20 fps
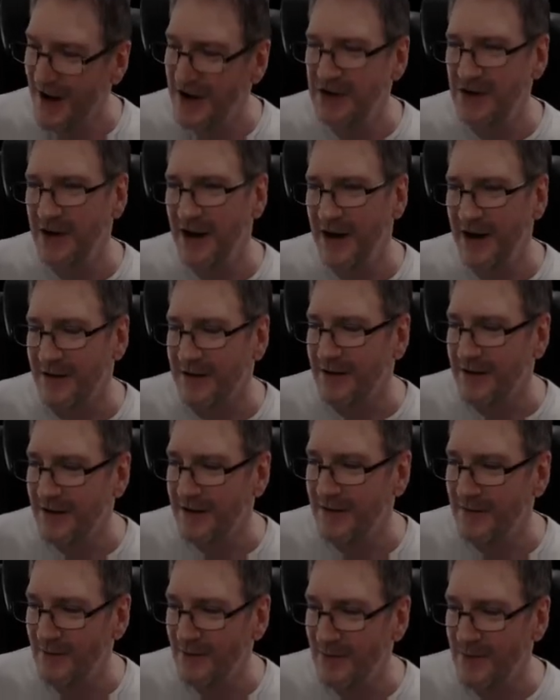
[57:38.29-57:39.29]
I do get it.
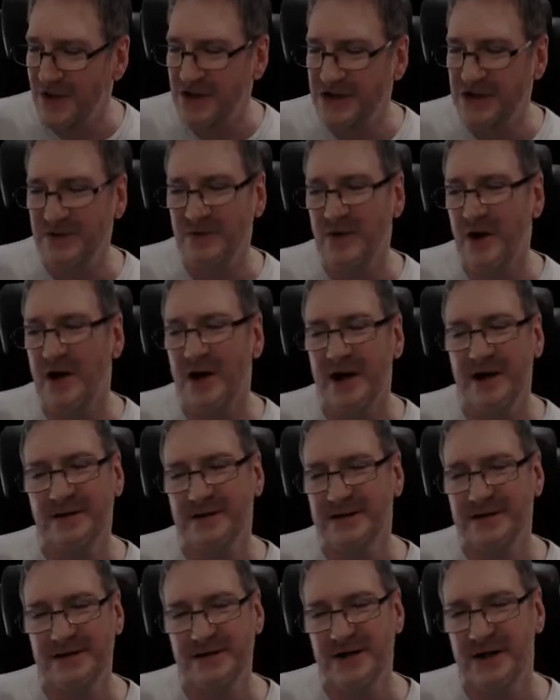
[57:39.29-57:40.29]
But you're right.
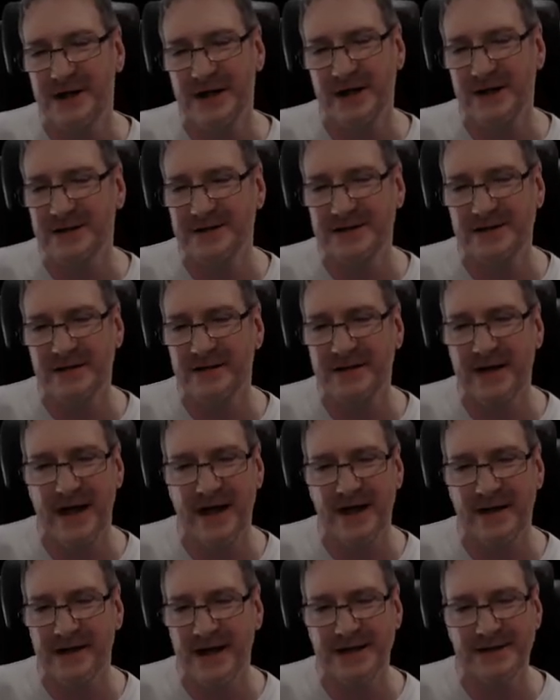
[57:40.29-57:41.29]
It's studios
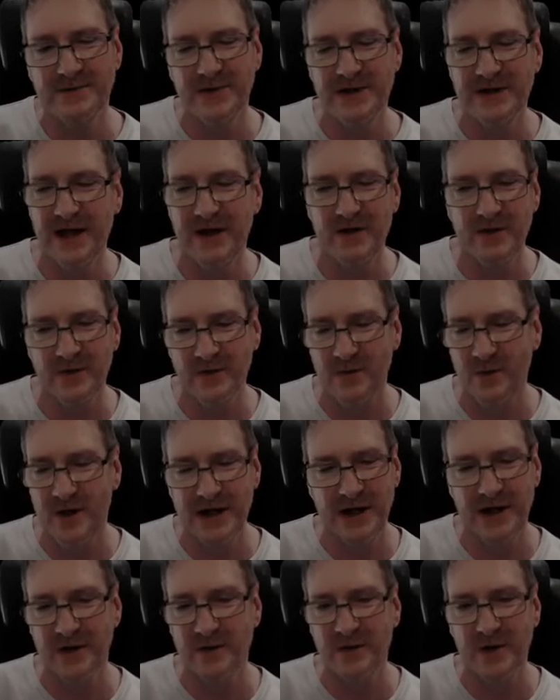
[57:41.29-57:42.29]
nowadays, when you go
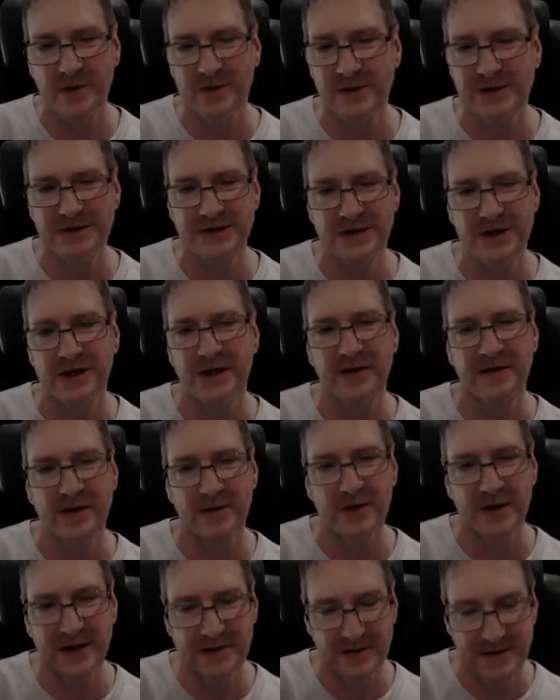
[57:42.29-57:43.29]
when you go to work for a studio,
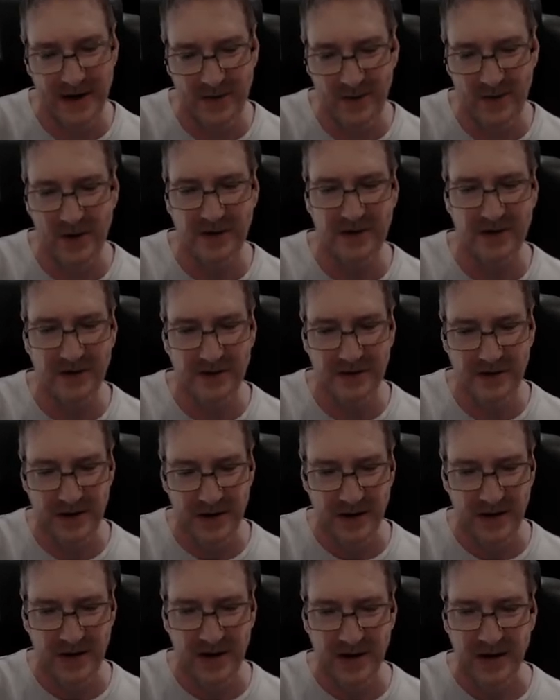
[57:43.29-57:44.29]
they want to, they want
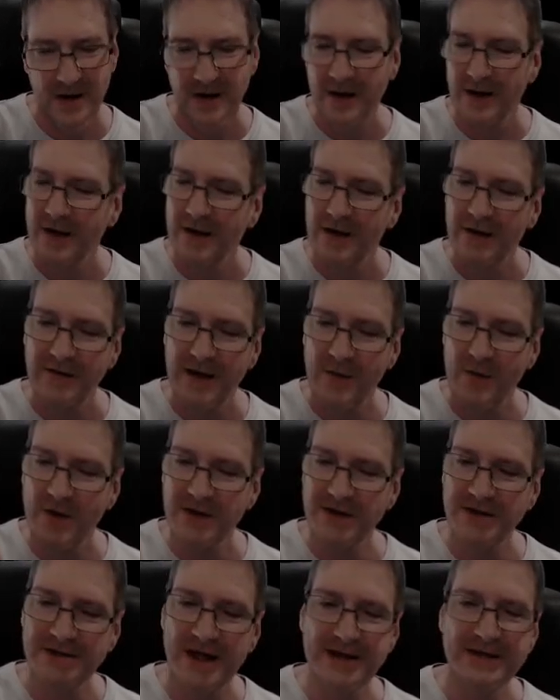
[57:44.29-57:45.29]
they
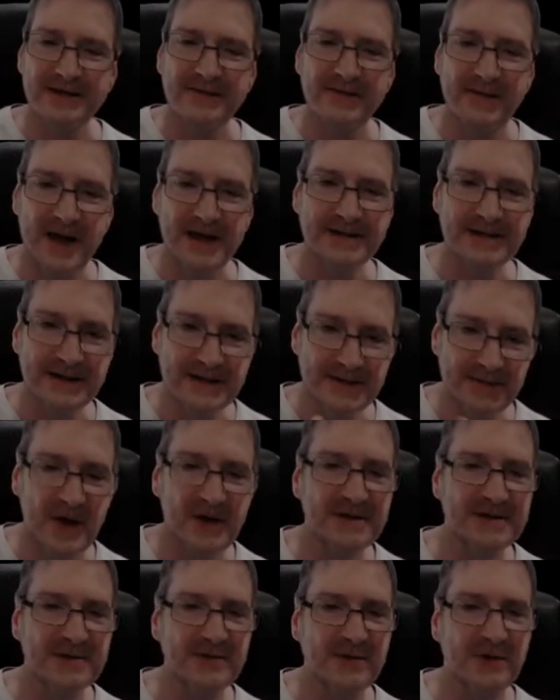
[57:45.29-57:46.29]
want it done as fast as
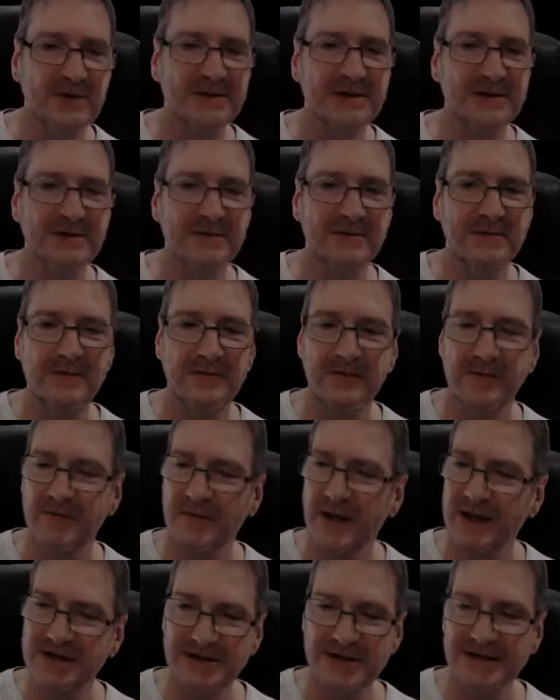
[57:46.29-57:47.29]
possible.
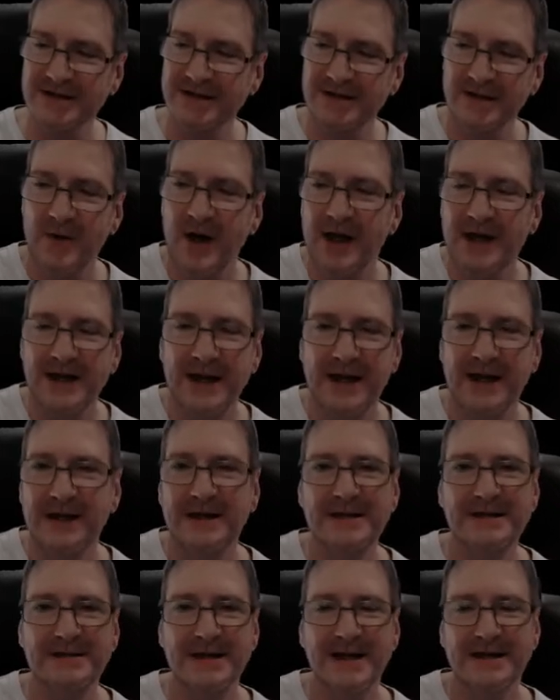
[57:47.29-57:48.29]
That's just the way it
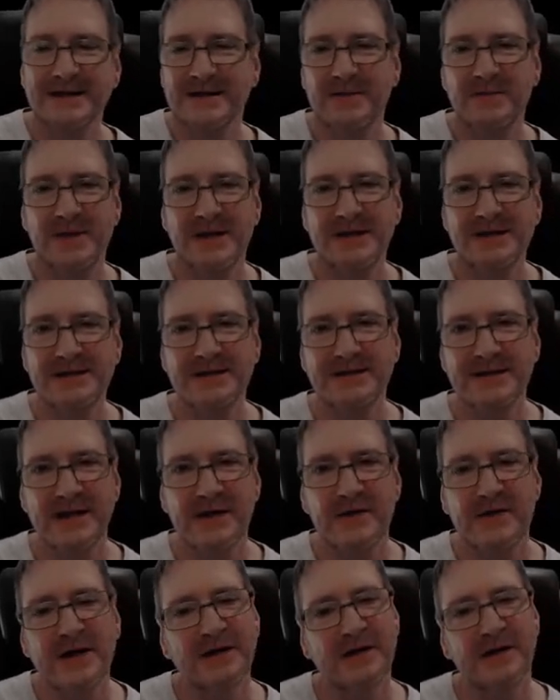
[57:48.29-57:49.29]
is. That's the business
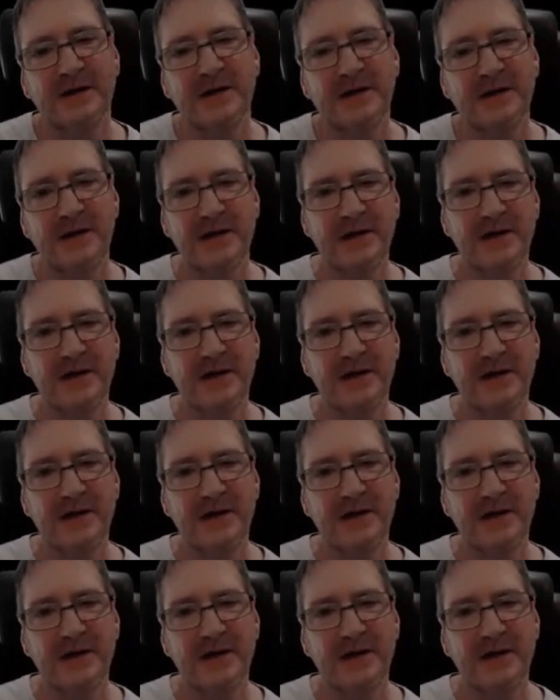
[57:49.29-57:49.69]
they're in.